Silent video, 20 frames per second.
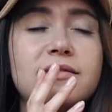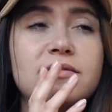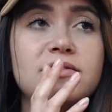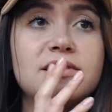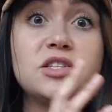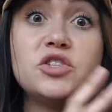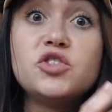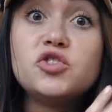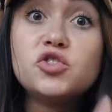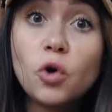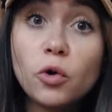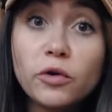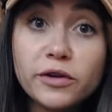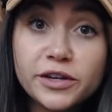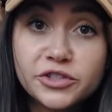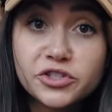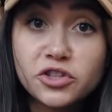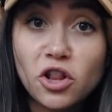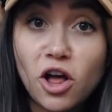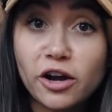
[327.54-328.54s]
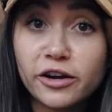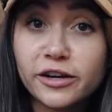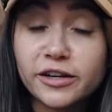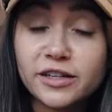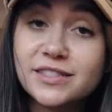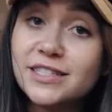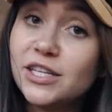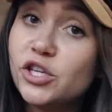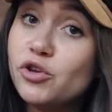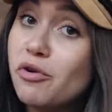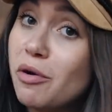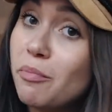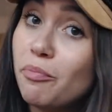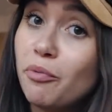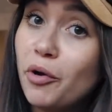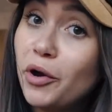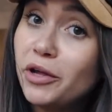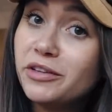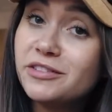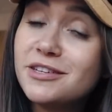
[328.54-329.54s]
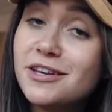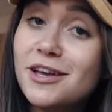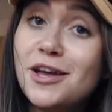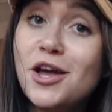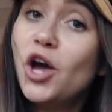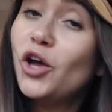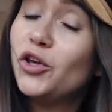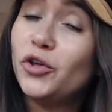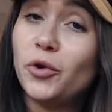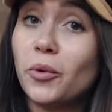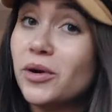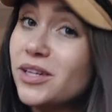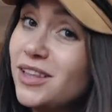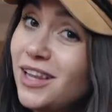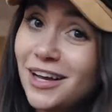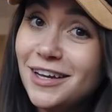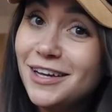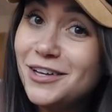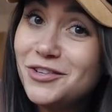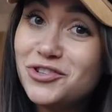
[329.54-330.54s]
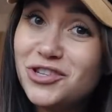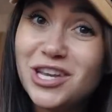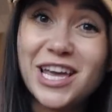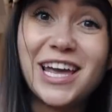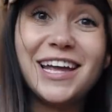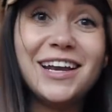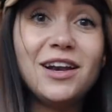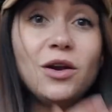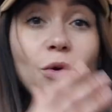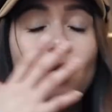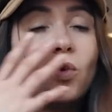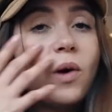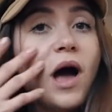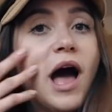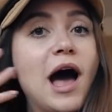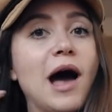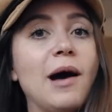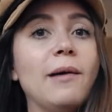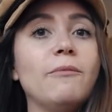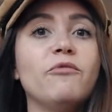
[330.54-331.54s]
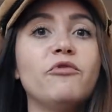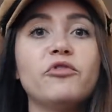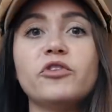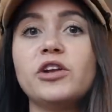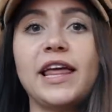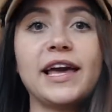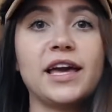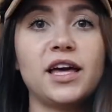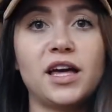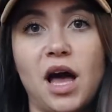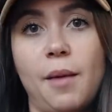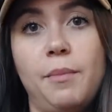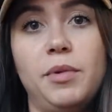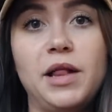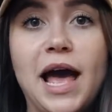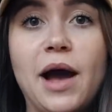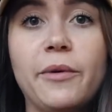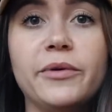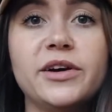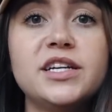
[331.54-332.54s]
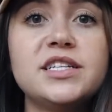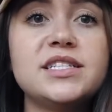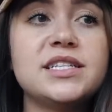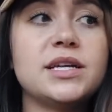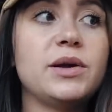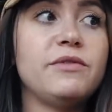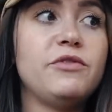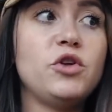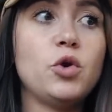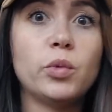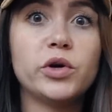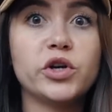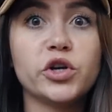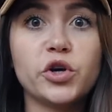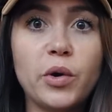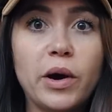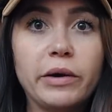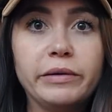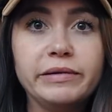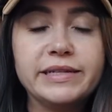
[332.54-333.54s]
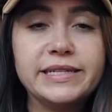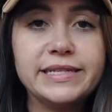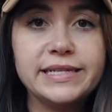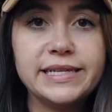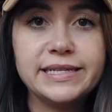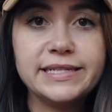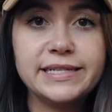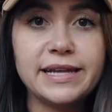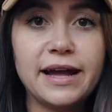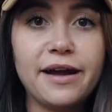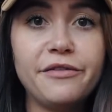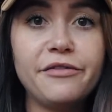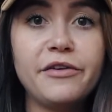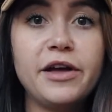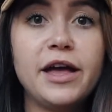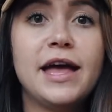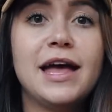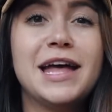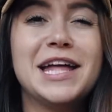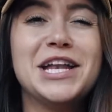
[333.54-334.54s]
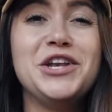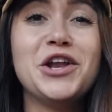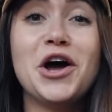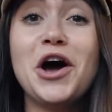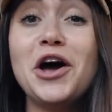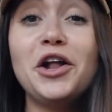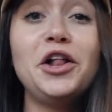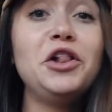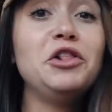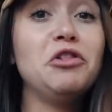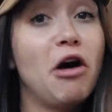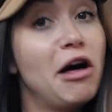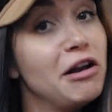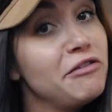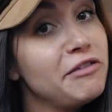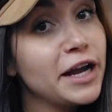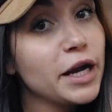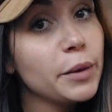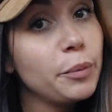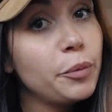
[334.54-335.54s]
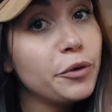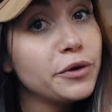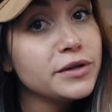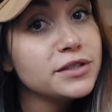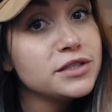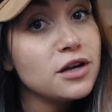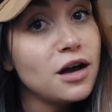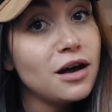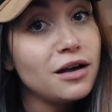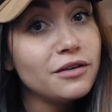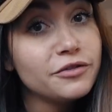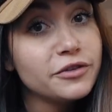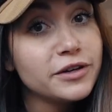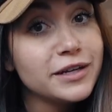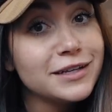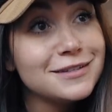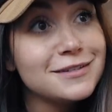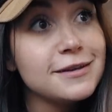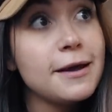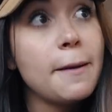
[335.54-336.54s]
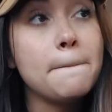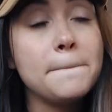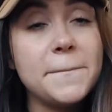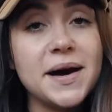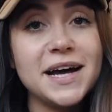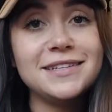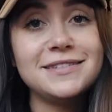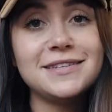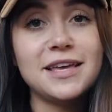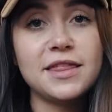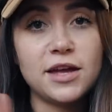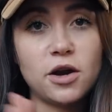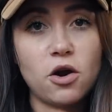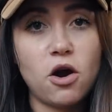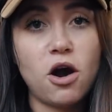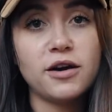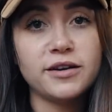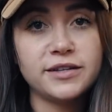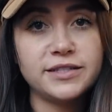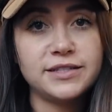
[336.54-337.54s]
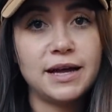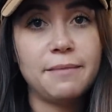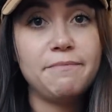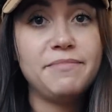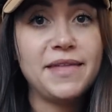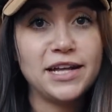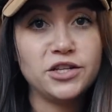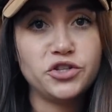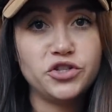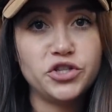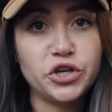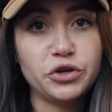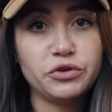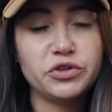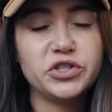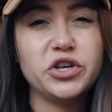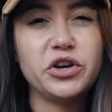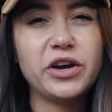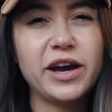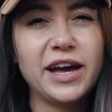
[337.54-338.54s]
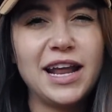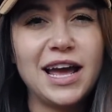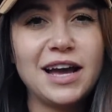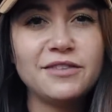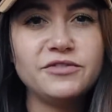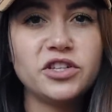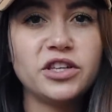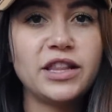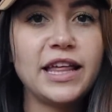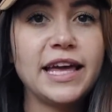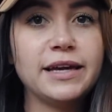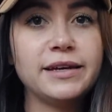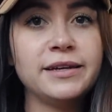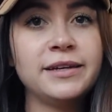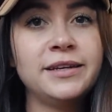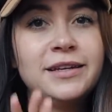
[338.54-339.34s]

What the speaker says: storage lockers that you can put your luggage in for like a couple hours if you want to go out and see stuff. Not a lot of airports offer it, but there are some that do, so you kind of have to like